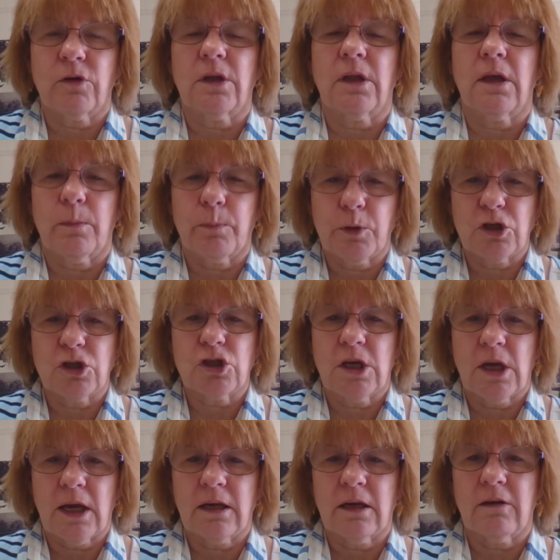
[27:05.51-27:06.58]
really
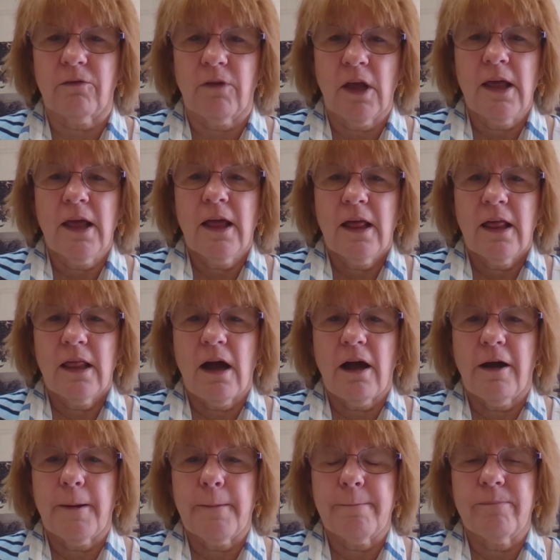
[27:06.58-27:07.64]
appreciated
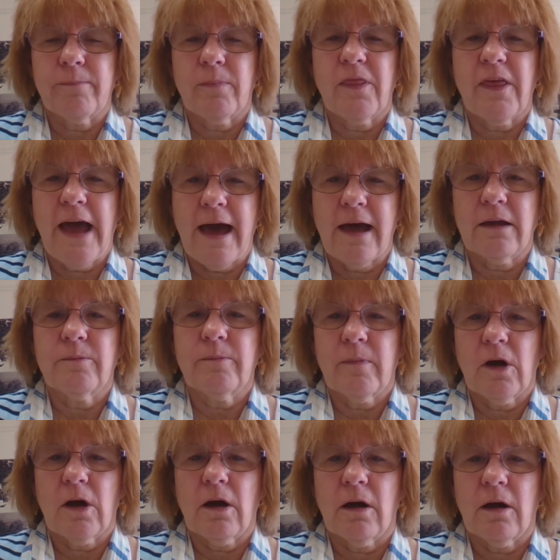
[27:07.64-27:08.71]
um, that
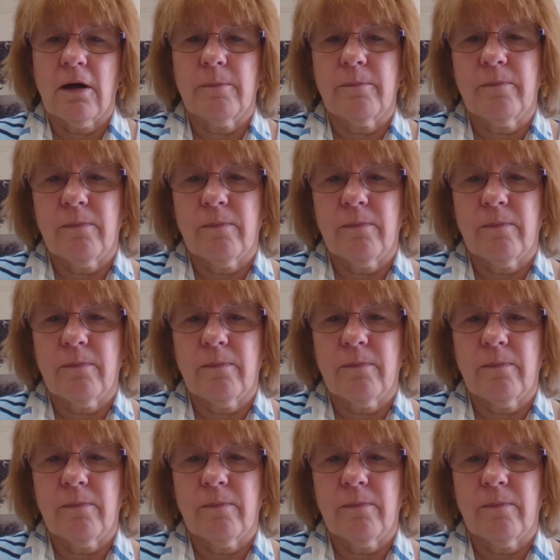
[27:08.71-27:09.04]
uh,